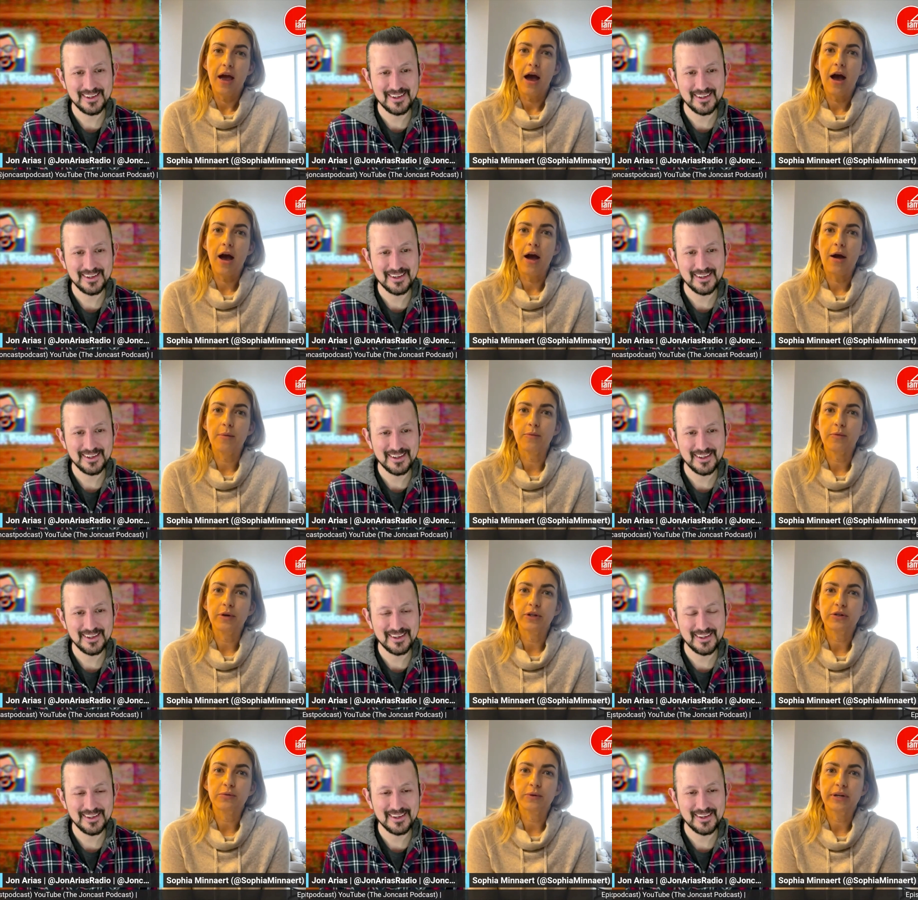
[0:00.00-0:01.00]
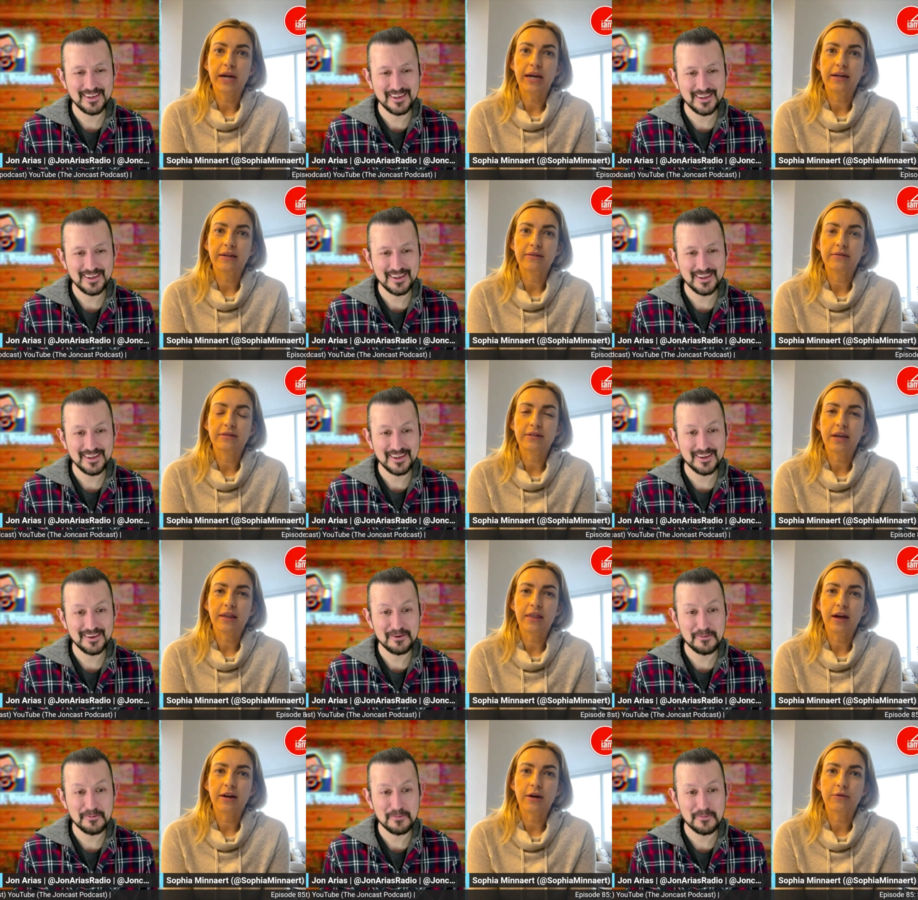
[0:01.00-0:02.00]
Speaker 1: um, which when I say
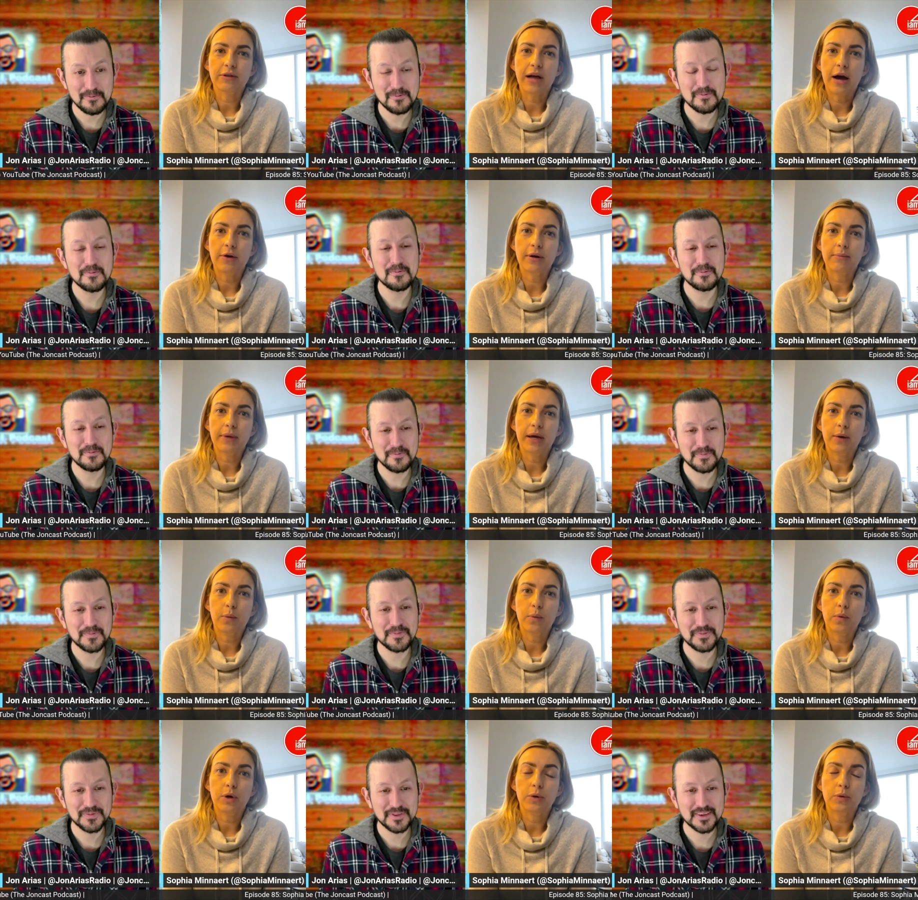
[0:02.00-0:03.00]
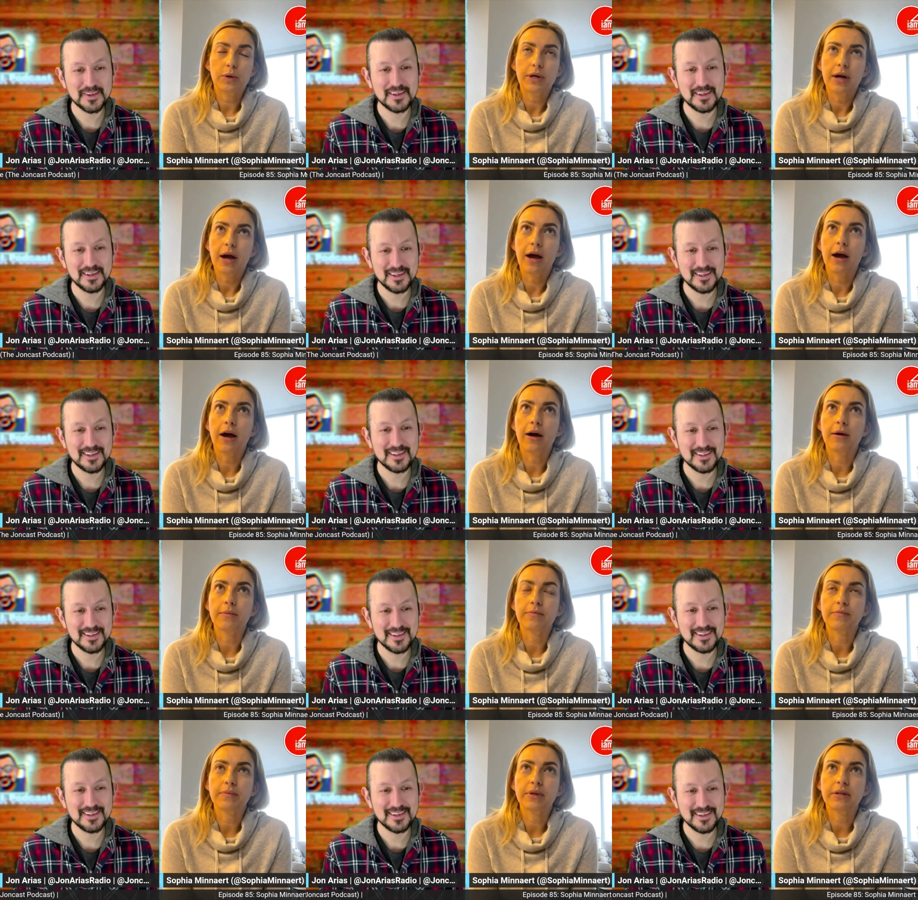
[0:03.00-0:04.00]
that out loud, I'm like, whoa,
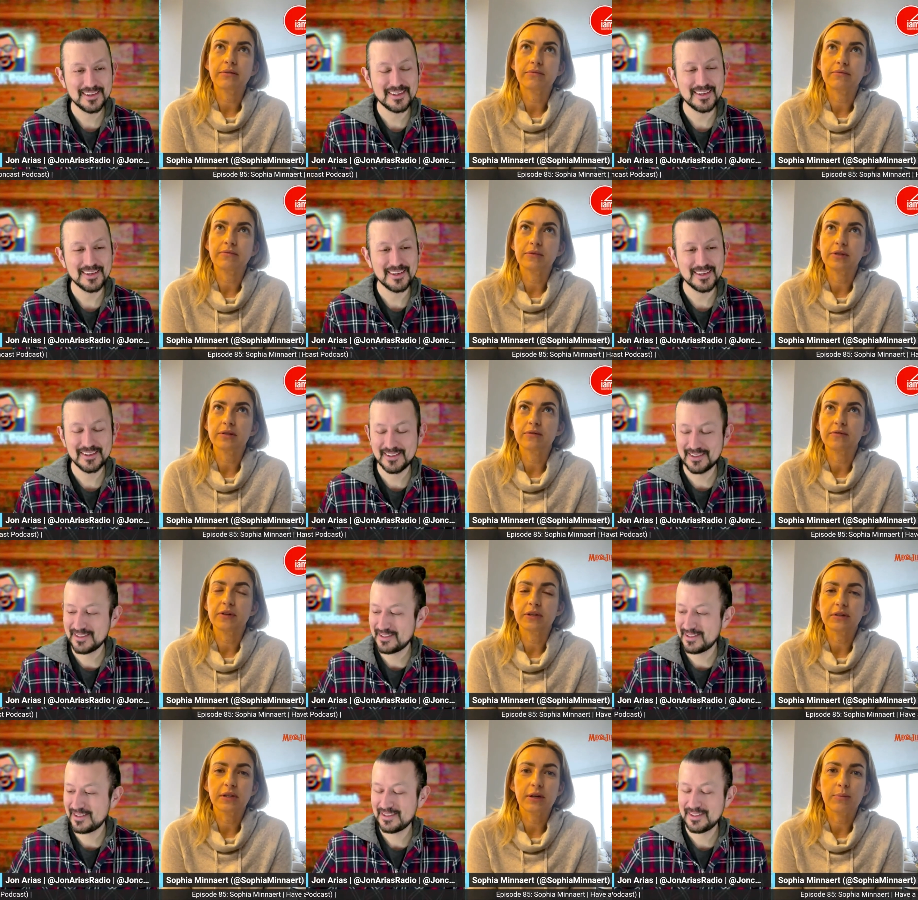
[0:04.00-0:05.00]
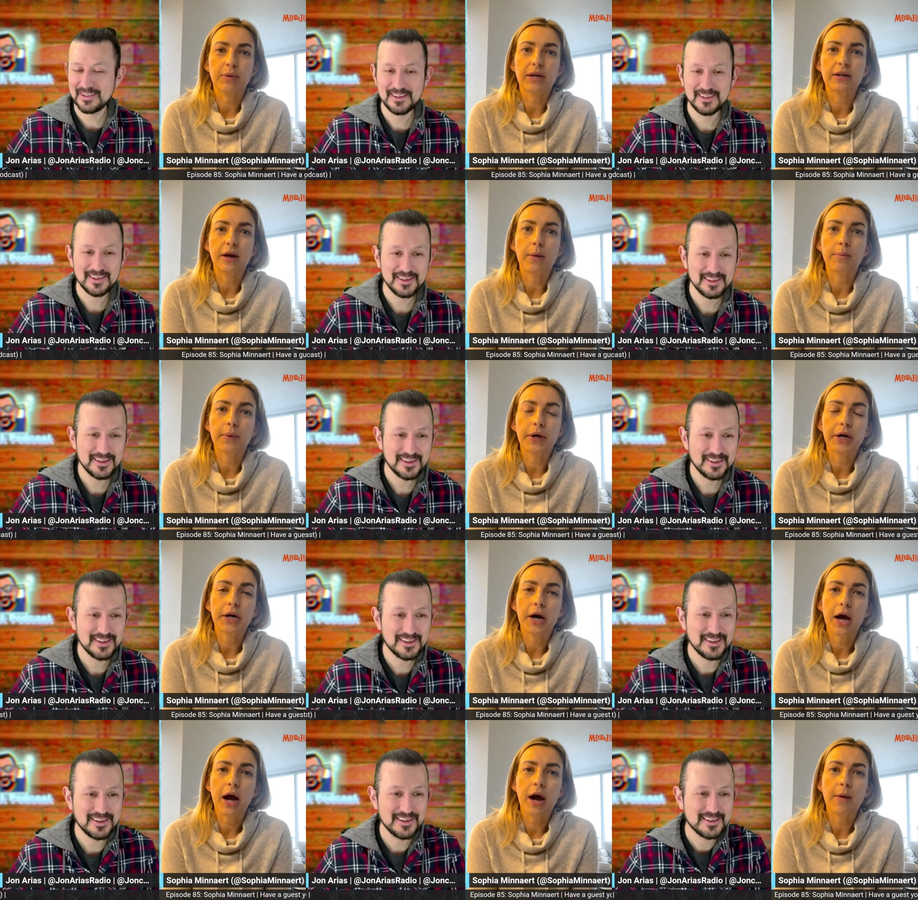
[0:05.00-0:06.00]
um, it just feels like a big number.
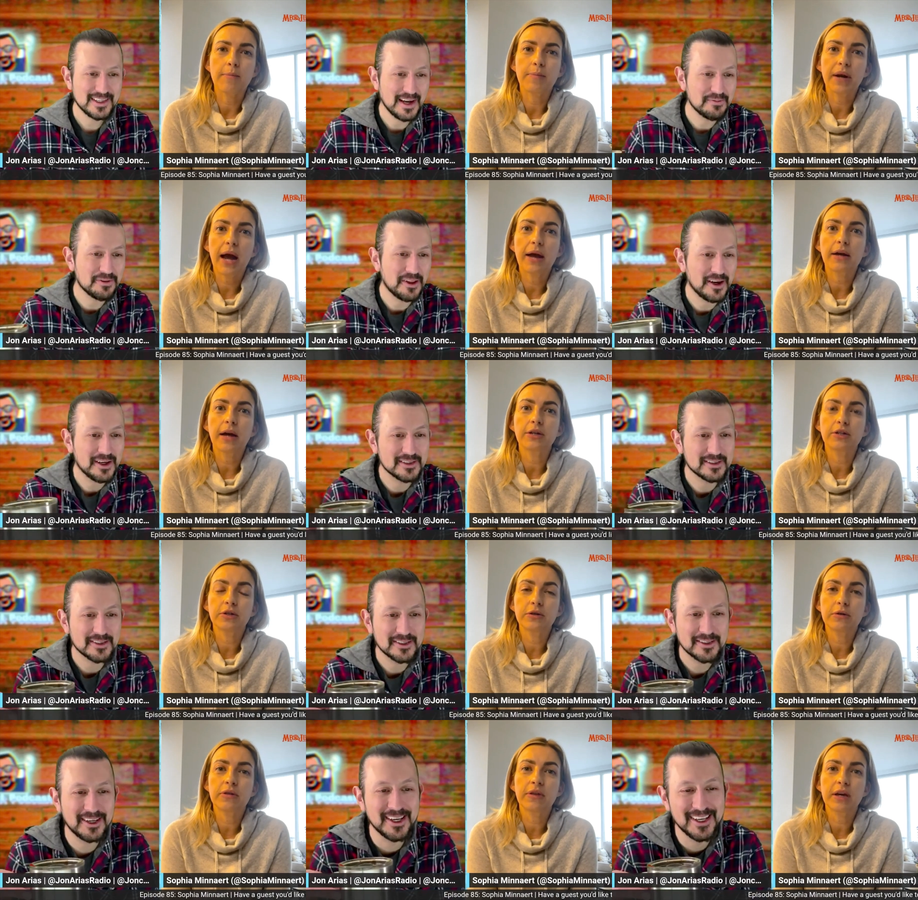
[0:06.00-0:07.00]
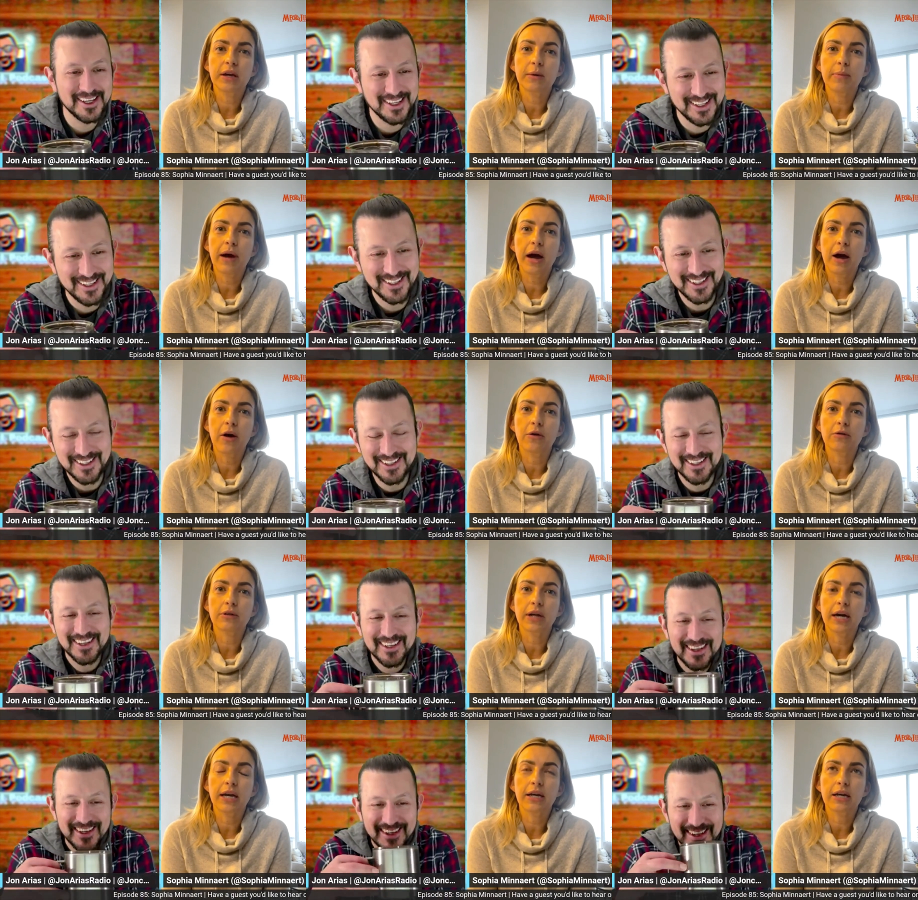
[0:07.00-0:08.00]
Um, but I, I do think about
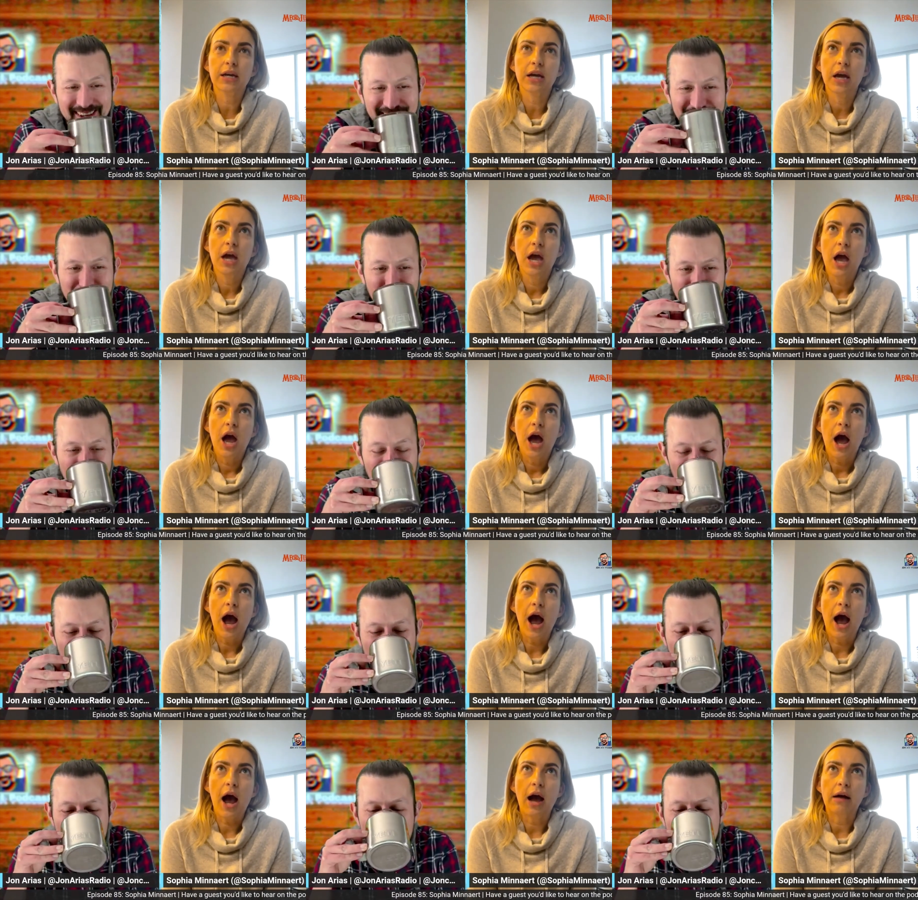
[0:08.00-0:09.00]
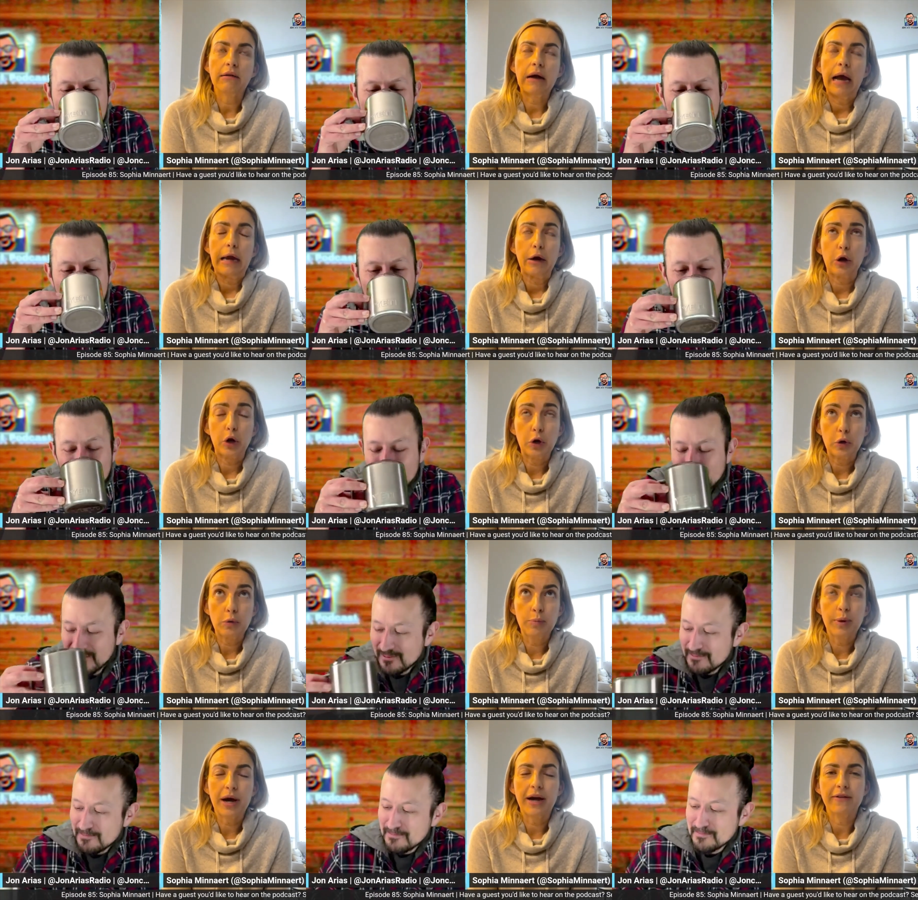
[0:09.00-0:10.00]
like, I
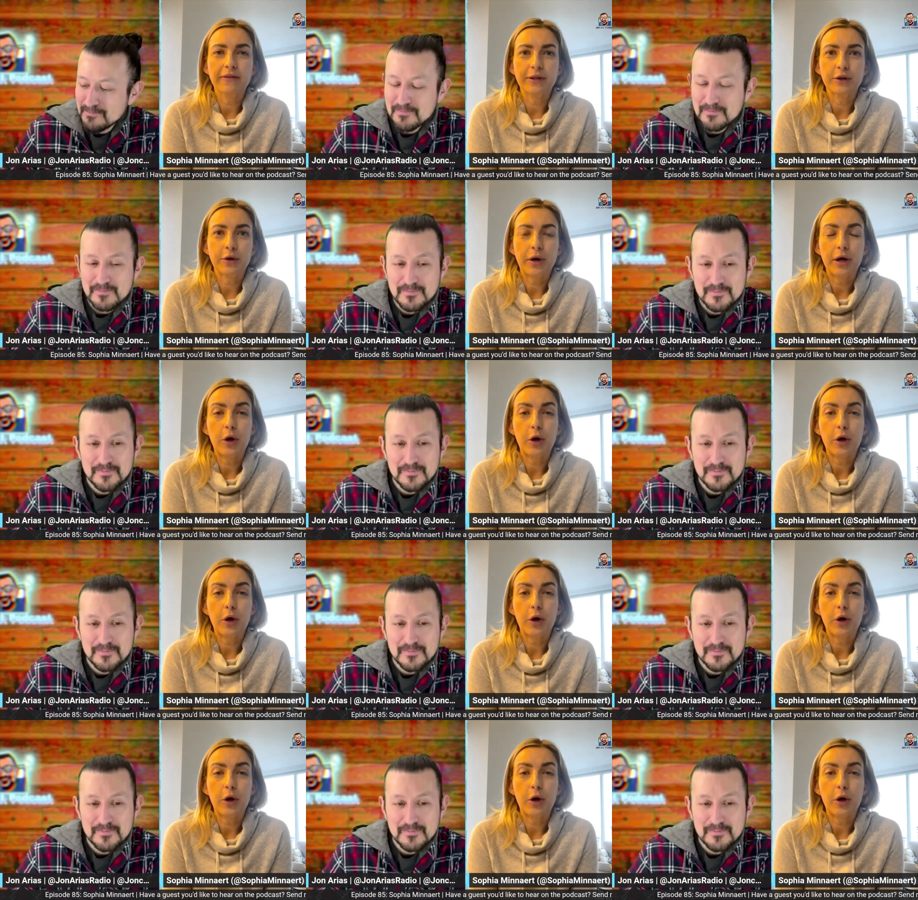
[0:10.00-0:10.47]
hope I, you know, I